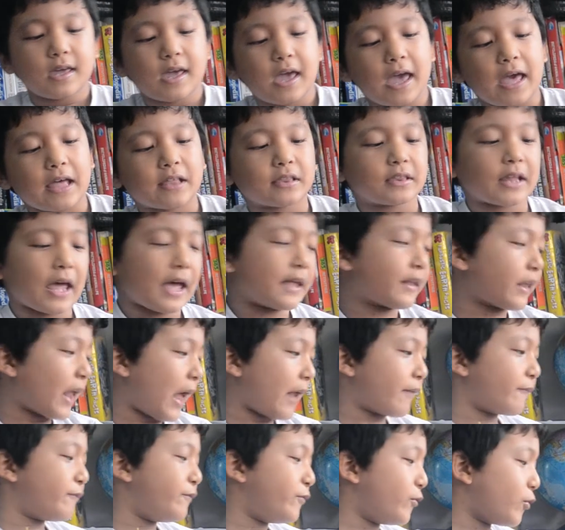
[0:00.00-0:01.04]
And
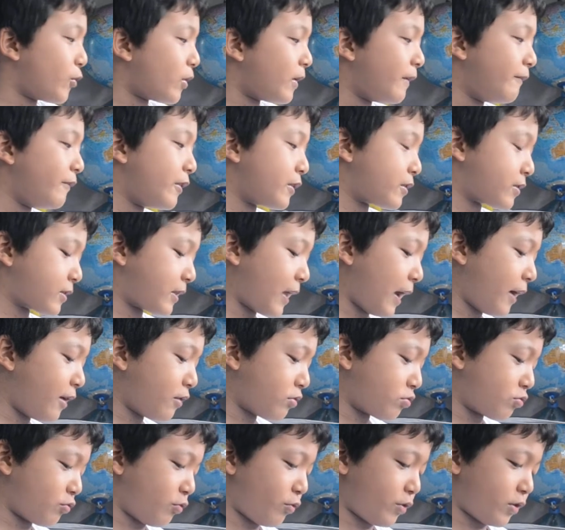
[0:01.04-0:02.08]
4 of its
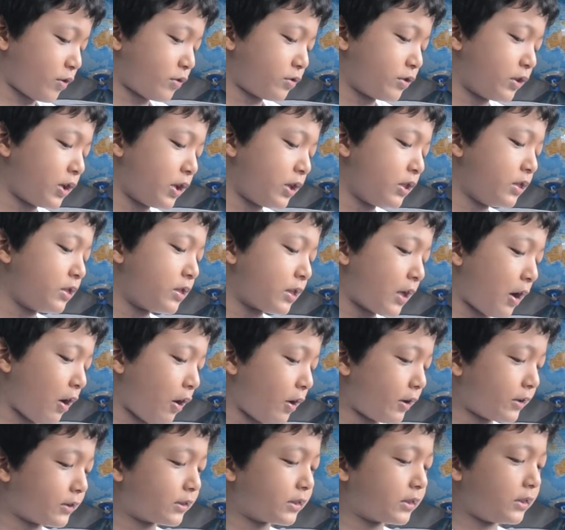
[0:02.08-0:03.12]
Stegosauruses
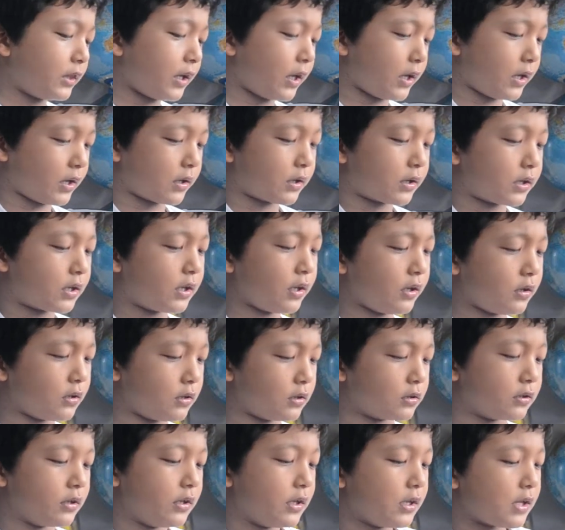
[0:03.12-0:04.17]
are
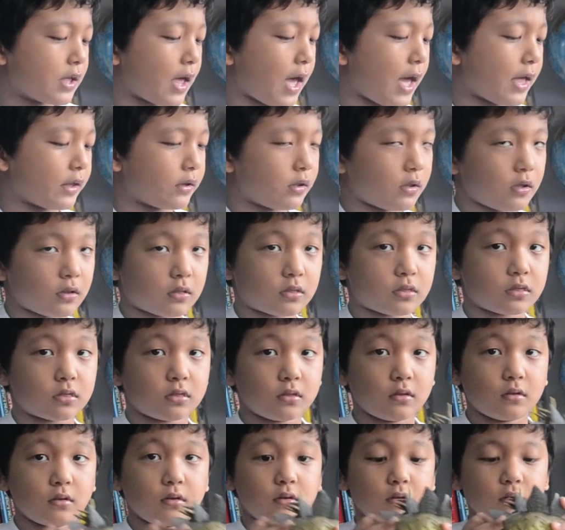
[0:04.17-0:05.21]
killed. And it's
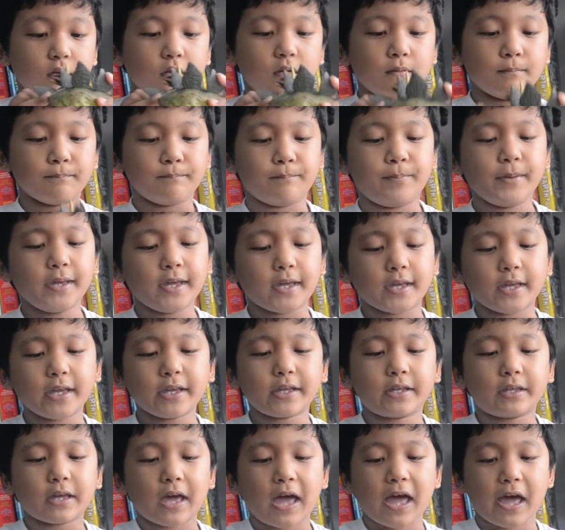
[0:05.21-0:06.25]

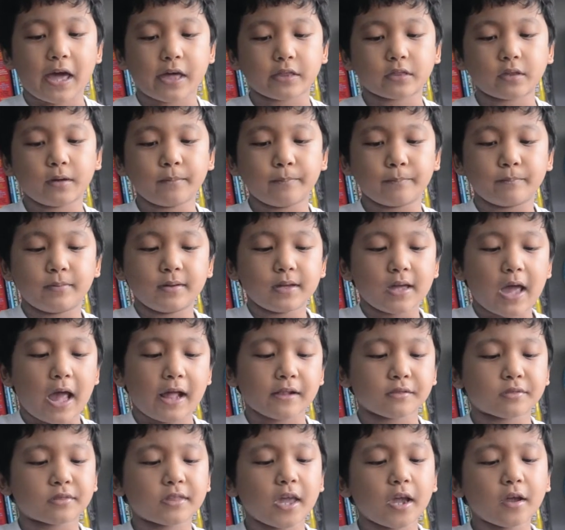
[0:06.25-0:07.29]
big and
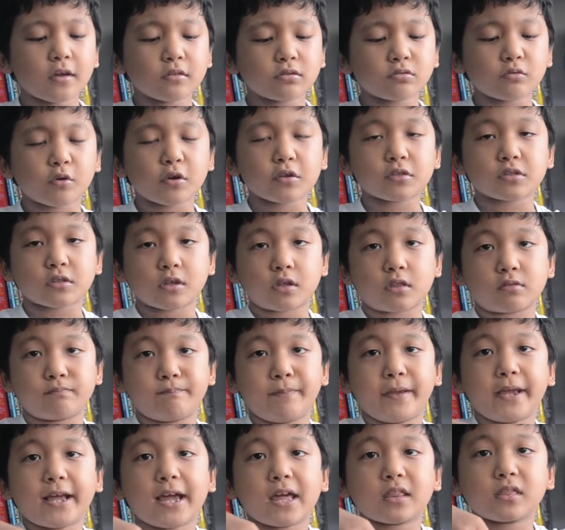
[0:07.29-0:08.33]
Stegosaurus is
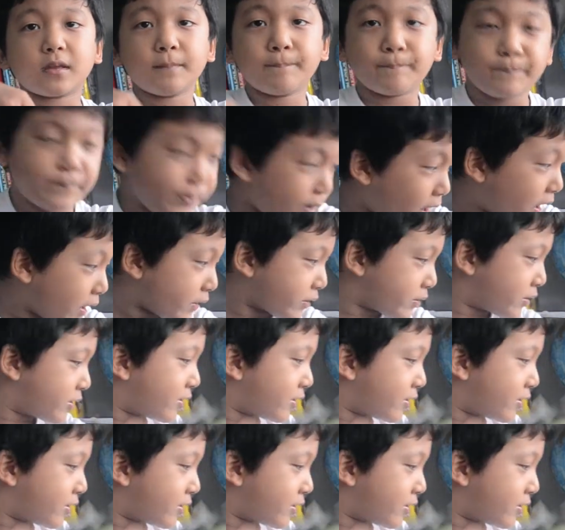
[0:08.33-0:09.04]
big as a bus.